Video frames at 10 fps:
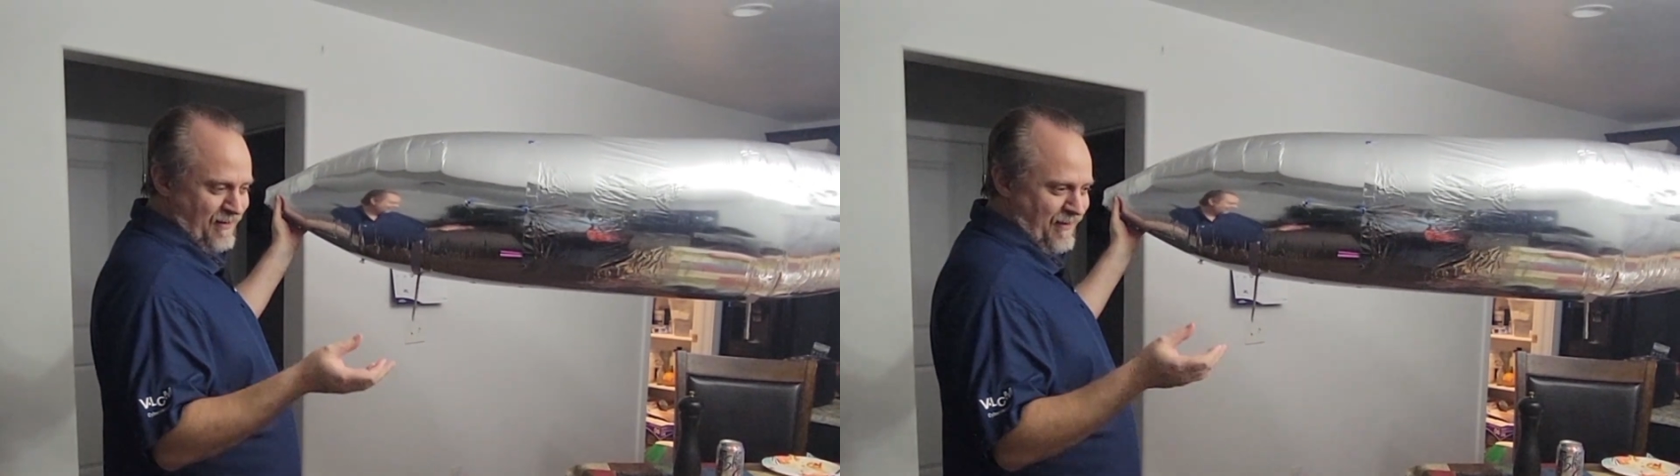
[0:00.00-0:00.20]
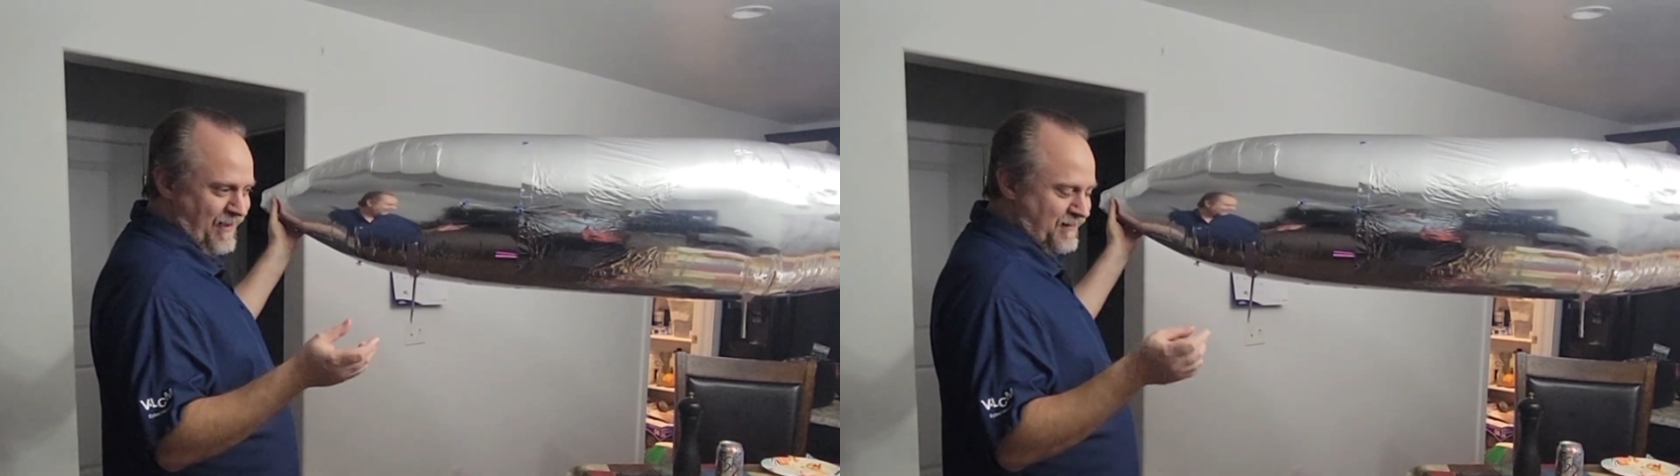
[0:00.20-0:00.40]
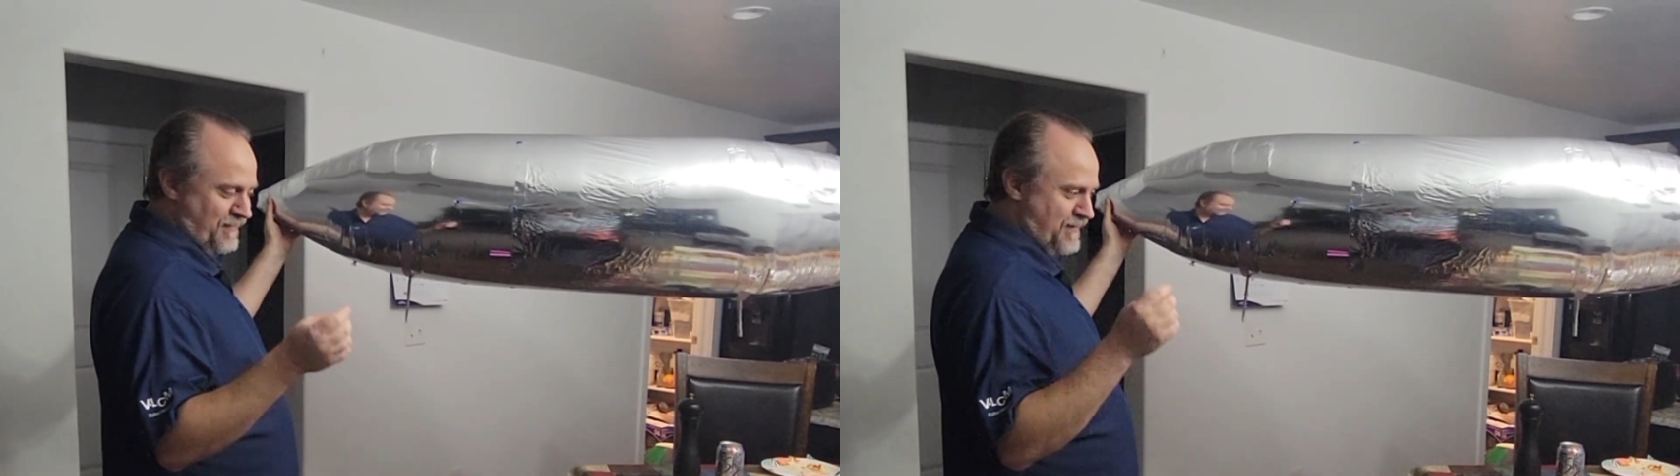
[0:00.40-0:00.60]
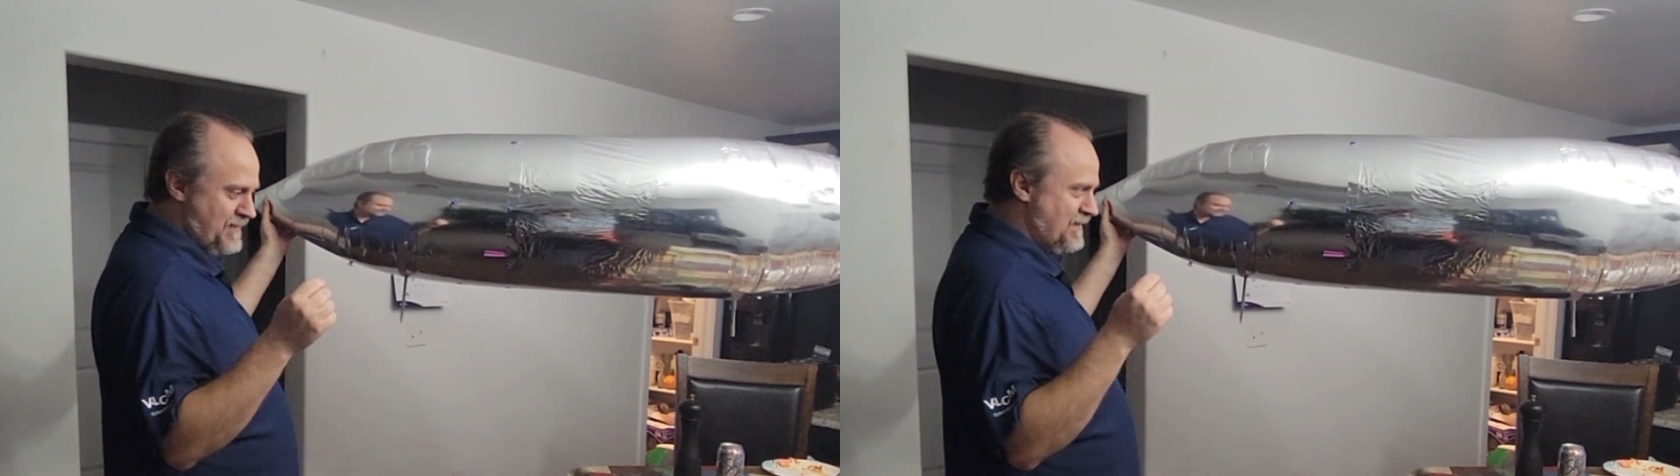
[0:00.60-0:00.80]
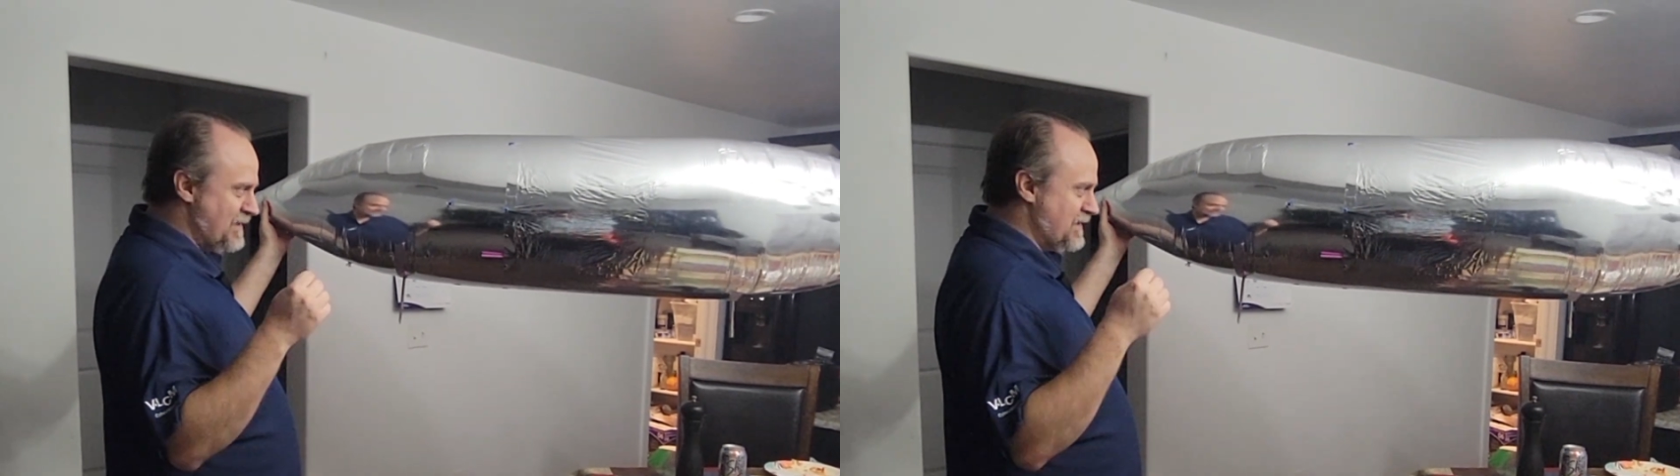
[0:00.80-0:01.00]
and
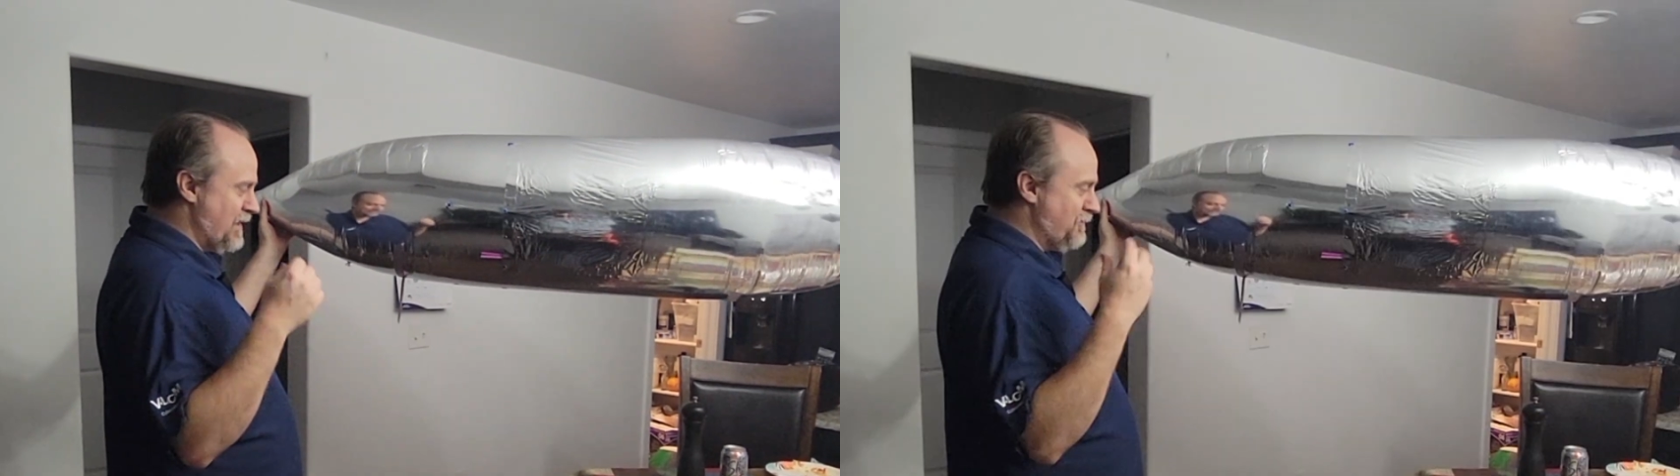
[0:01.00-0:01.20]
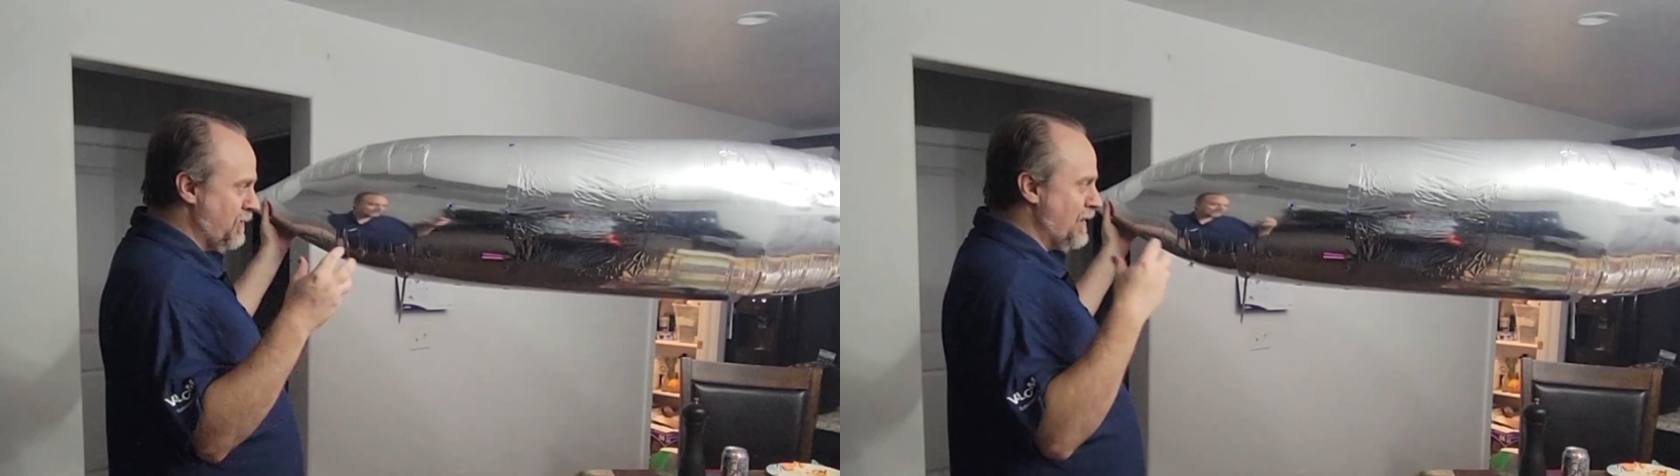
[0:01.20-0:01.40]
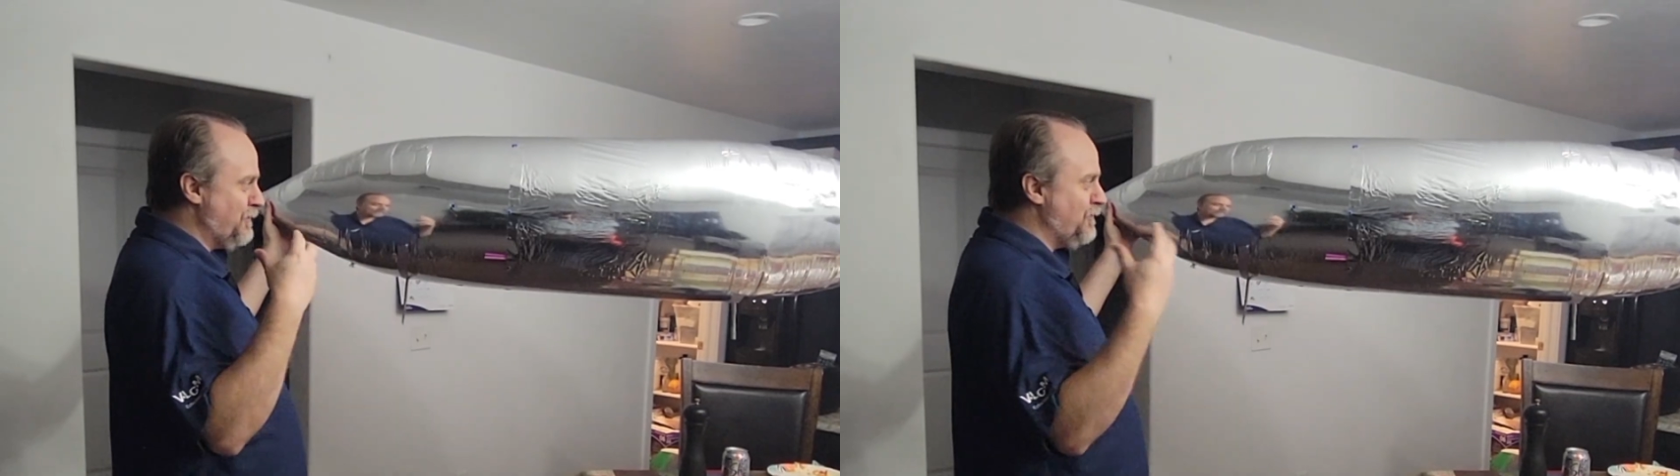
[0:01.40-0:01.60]
this is a very